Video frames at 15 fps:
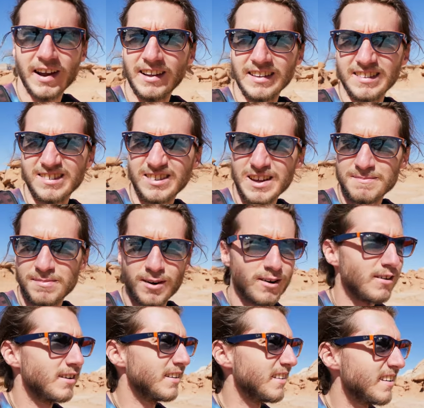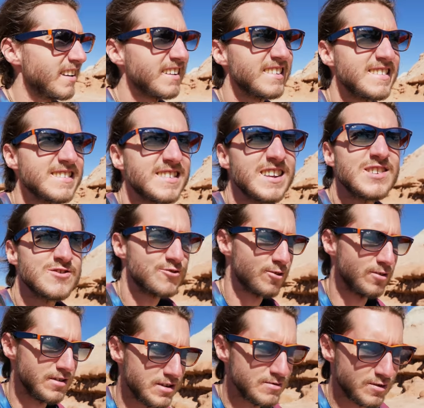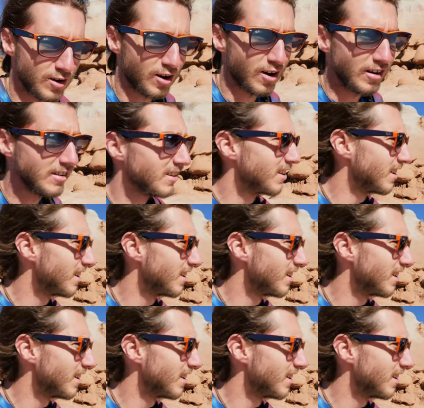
Valley State Park in central Utah.